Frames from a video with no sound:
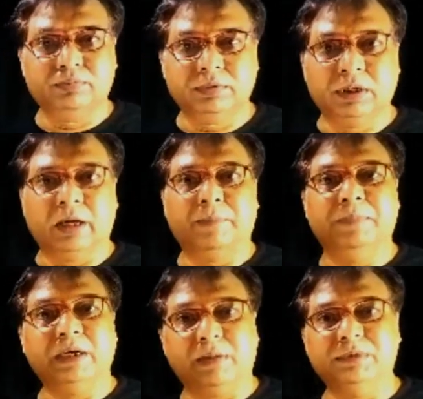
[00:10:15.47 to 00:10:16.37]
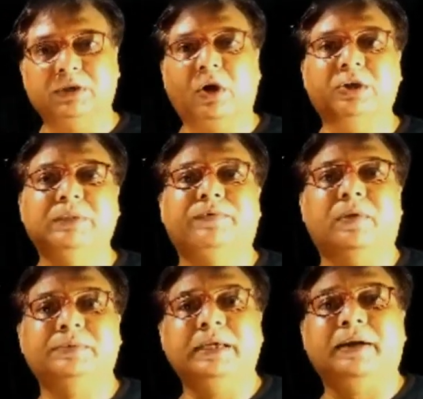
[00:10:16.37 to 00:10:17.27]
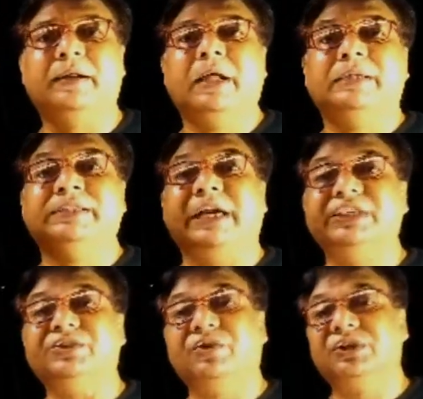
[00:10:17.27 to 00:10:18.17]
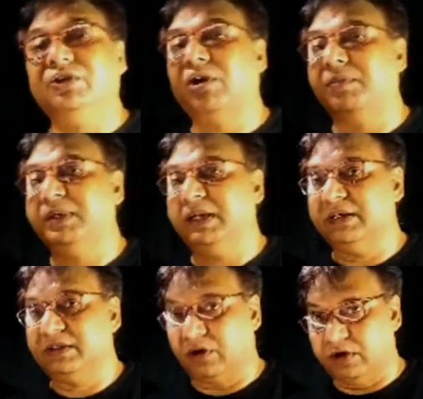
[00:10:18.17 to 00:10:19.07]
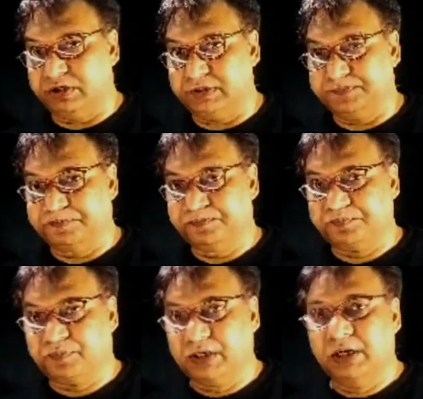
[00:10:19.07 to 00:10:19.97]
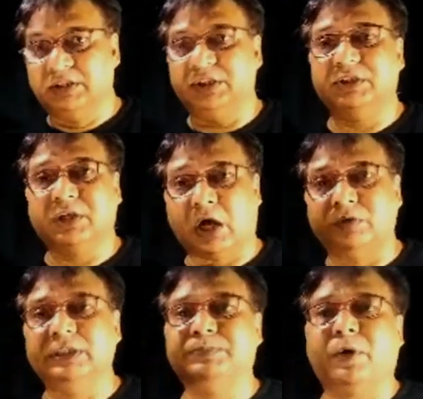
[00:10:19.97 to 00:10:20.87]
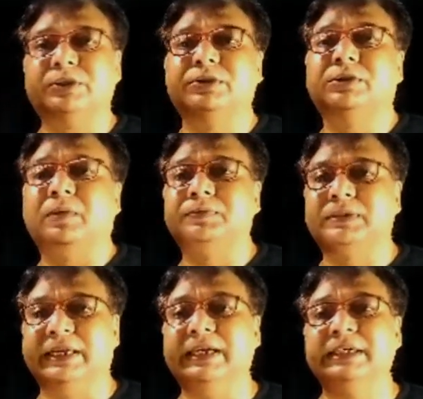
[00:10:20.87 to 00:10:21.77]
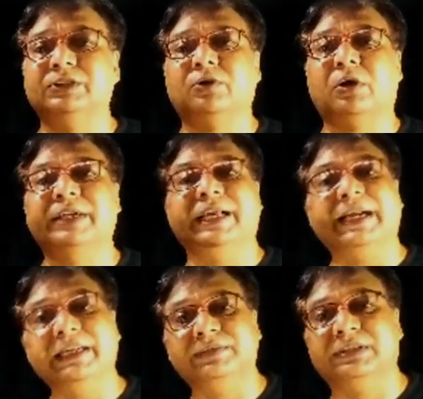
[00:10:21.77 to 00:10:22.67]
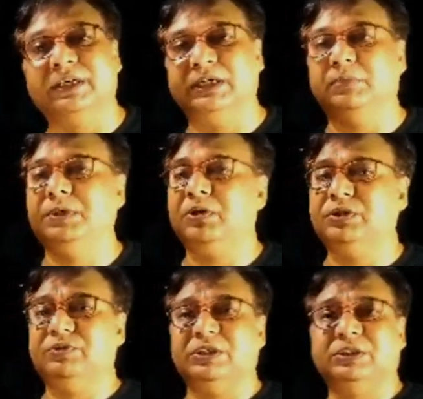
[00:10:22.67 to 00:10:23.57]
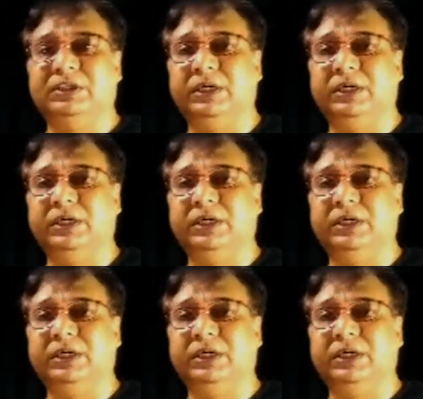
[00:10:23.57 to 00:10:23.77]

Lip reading: pick up the colony from there. That is the recombinant colony. This is how. This process of screening is called negative screening because you are screening